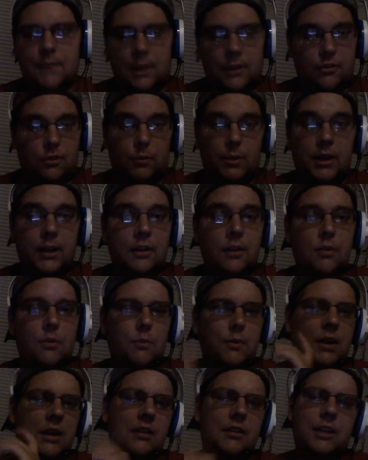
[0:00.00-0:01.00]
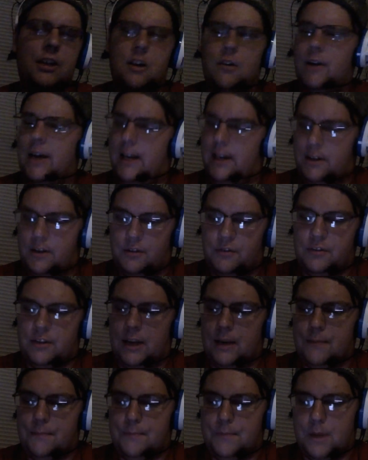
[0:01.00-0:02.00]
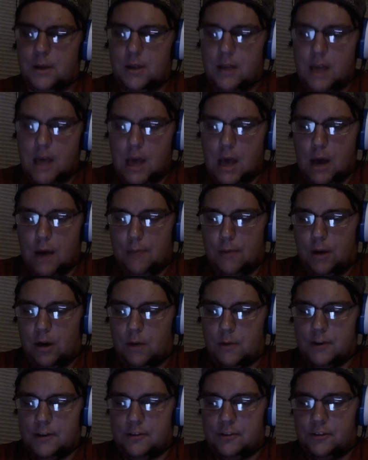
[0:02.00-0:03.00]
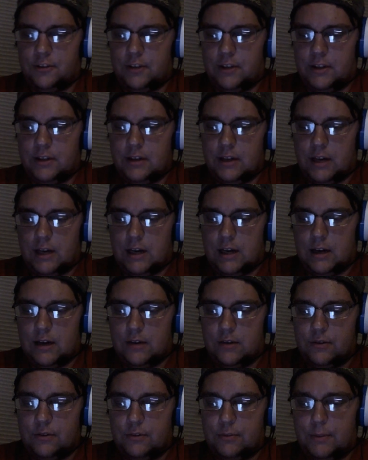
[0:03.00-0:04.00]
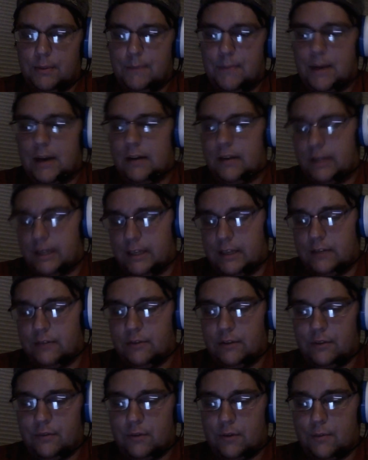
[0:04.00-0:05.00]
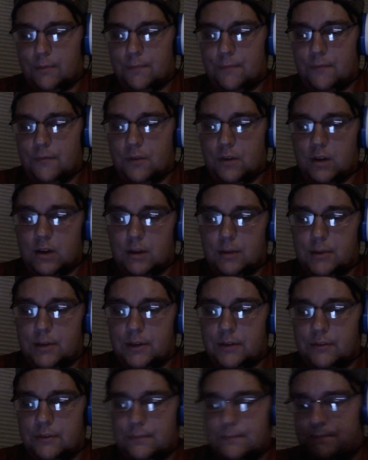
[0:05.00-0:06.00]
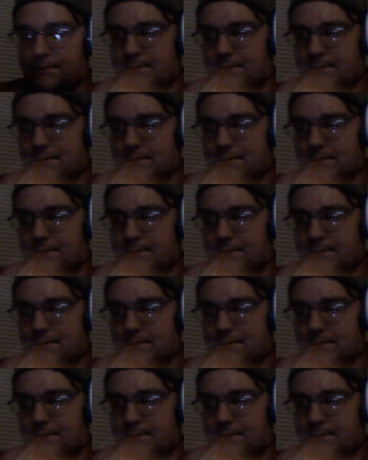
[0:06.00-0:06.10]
So what do you do? Well, they go ahead and go sign Paul Richardson, who's been battling injuries for a couple years.